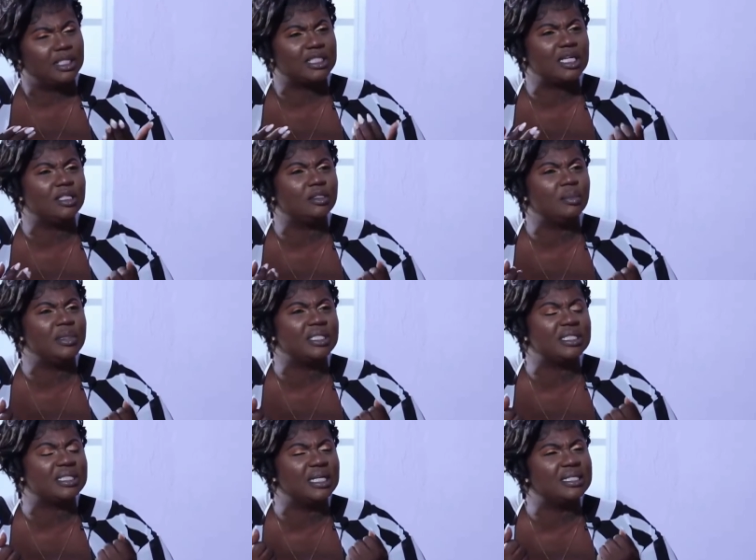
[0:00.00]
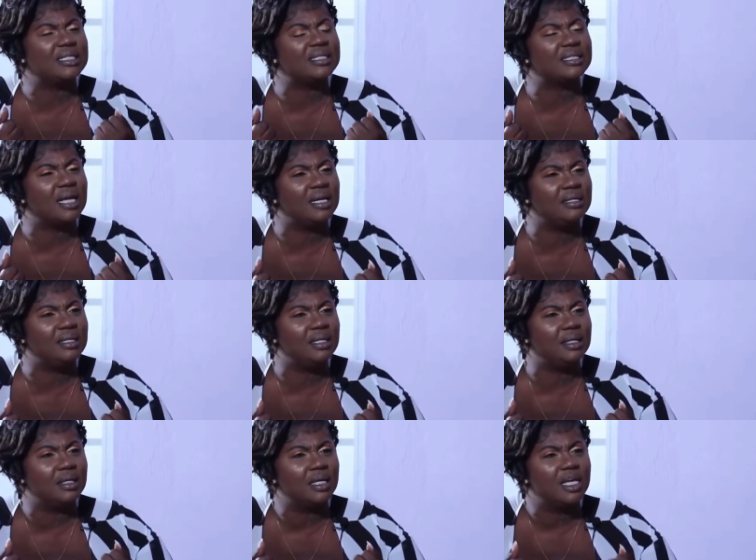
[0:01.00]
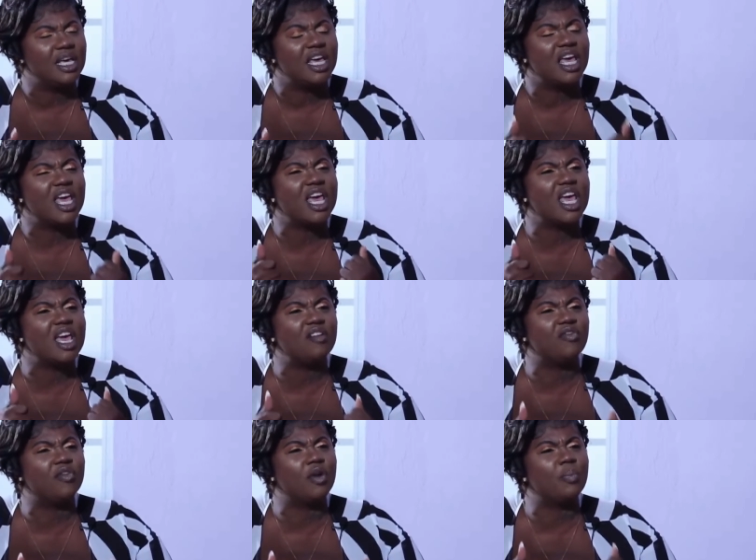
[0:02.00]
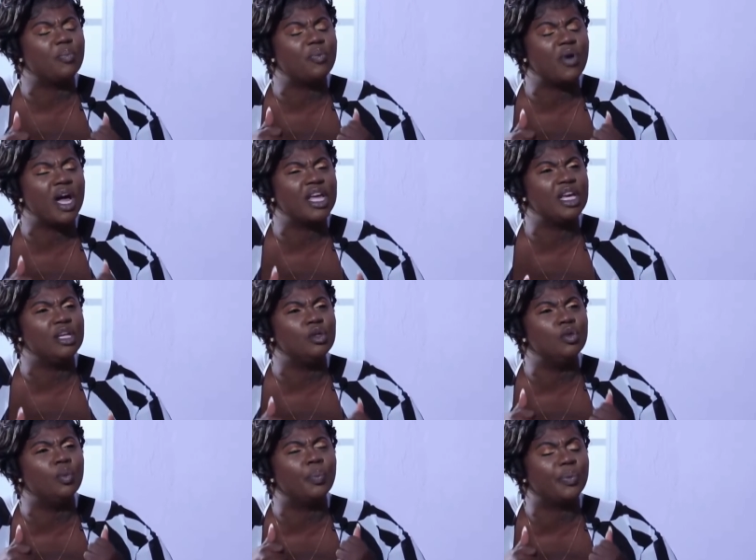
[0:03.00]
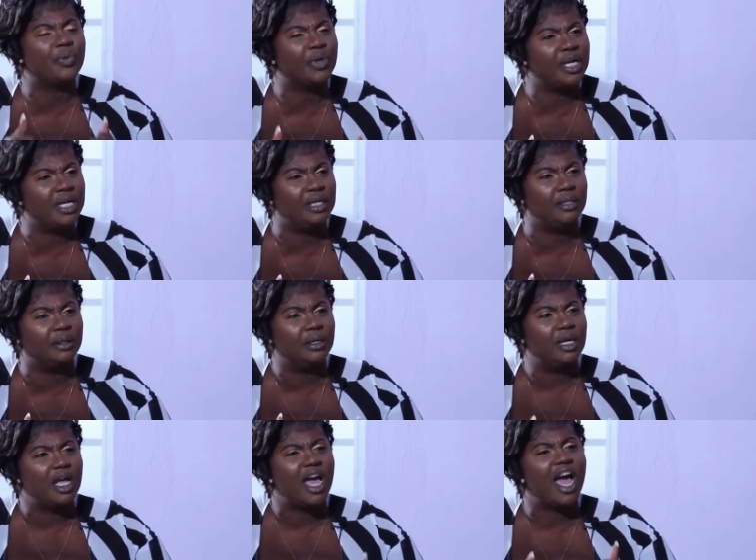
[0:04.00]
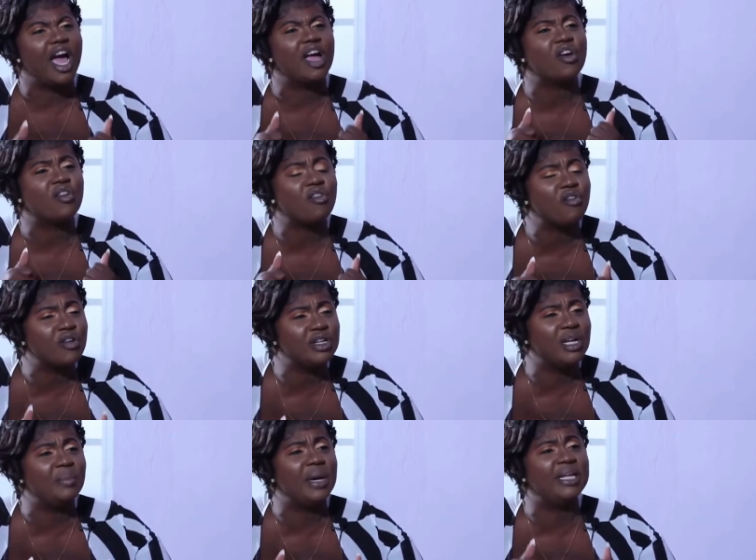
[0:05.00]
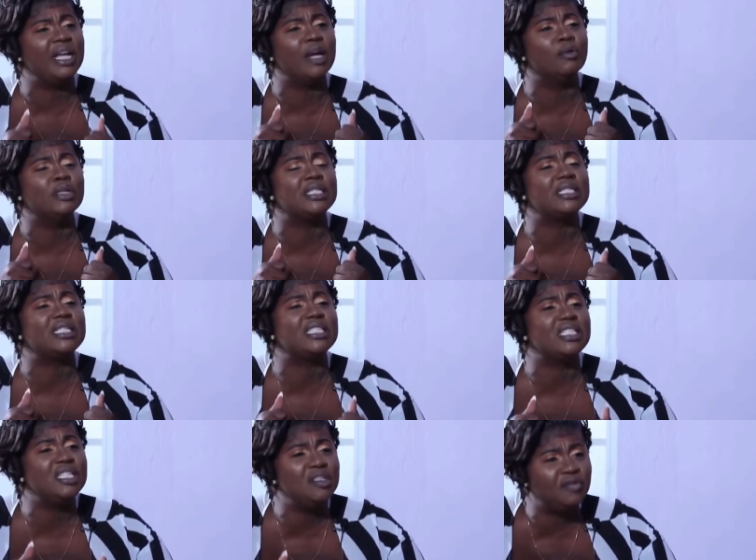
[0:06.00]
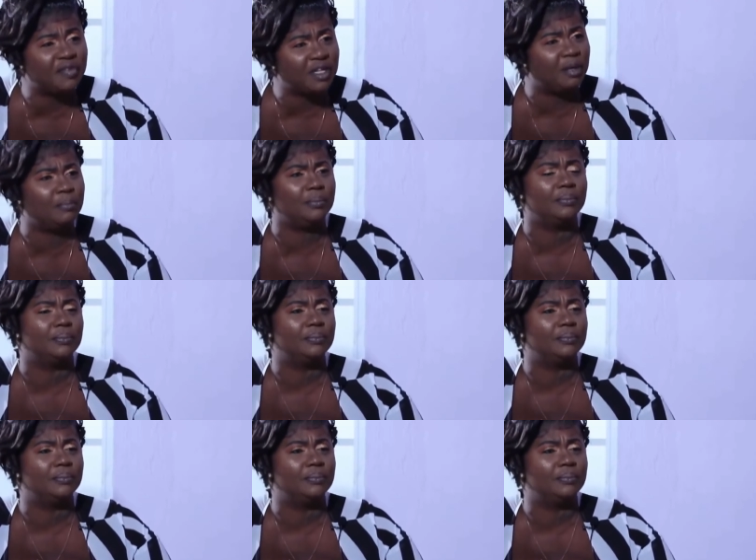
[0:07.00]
She said to me, she said, Sandy, every prayer you prayed, yes. I heard them and I received them.